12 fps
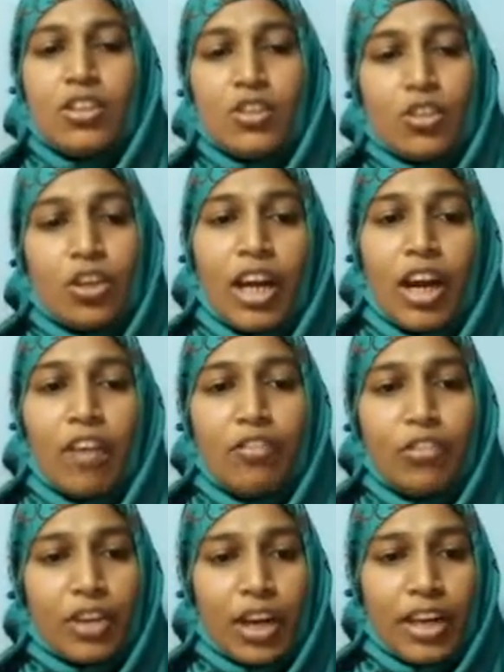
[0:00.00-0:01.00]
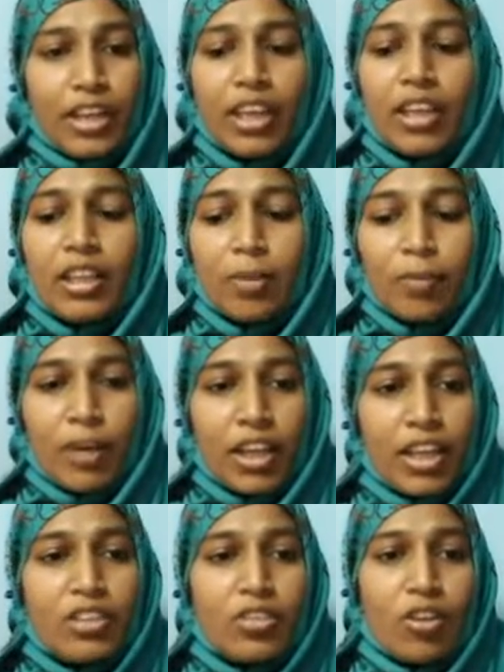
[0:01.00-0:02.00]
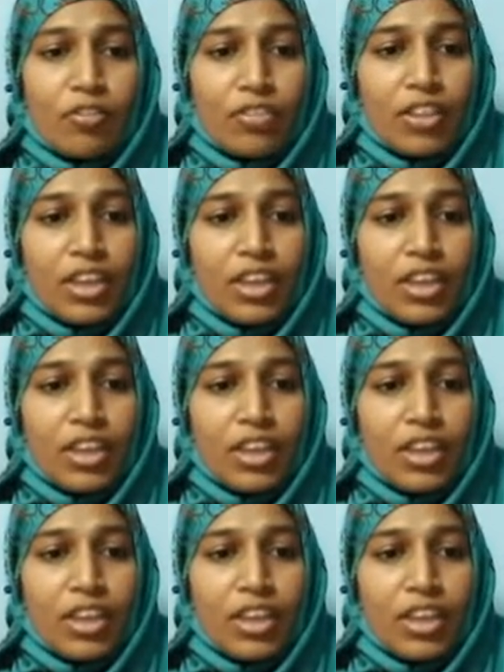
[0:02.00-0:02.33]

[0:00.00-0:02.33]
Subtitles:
So you have to write the place of